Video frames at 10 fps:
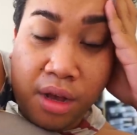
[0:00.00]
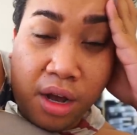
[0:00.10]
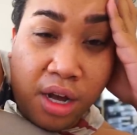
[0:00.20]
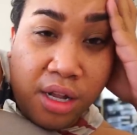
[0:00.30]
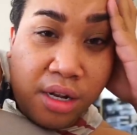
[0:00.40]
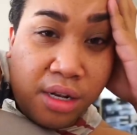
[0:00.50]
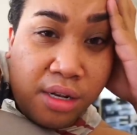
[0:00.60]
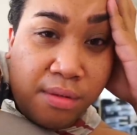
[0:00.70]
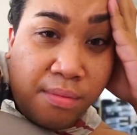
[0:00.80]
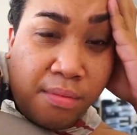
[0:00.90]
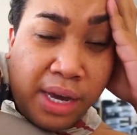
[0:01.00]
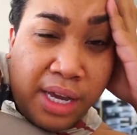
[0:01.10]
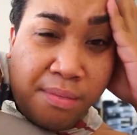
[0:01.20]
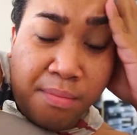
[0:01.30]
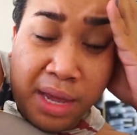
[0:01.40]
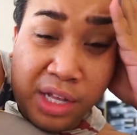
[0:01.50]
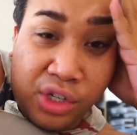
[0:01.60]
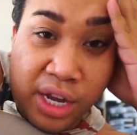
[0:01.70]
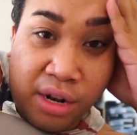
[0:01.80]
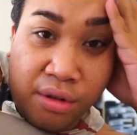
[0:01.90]
on my main
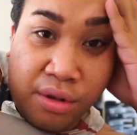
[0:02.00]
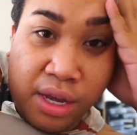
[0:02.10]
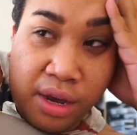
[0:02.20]
channel,